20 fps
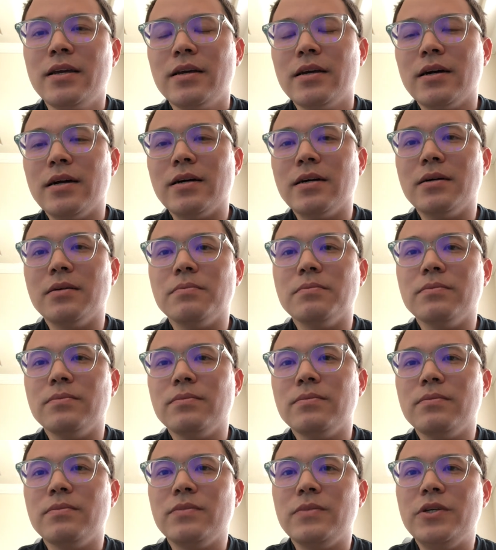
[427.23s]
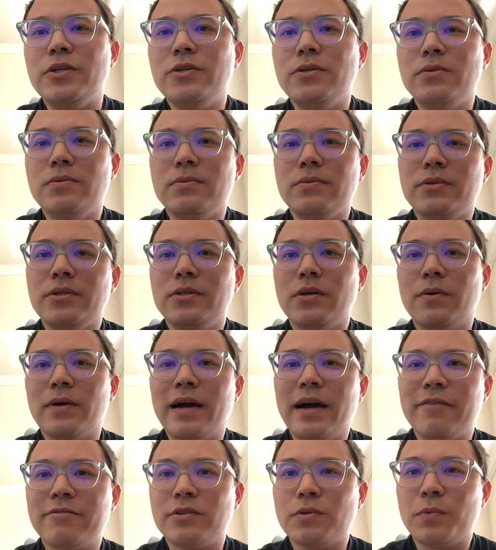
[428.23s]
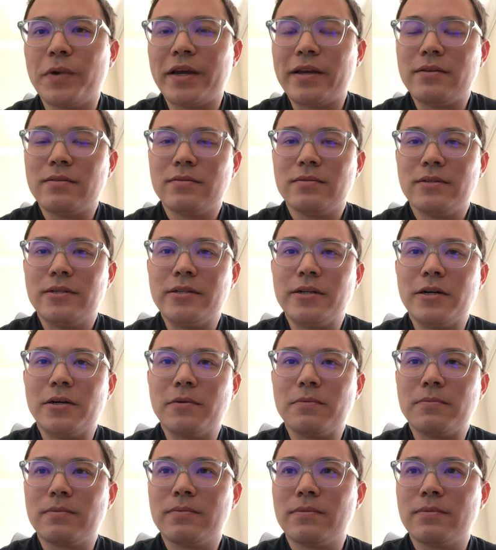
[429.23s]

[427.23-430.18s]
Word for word: um, you you don't have to wait you know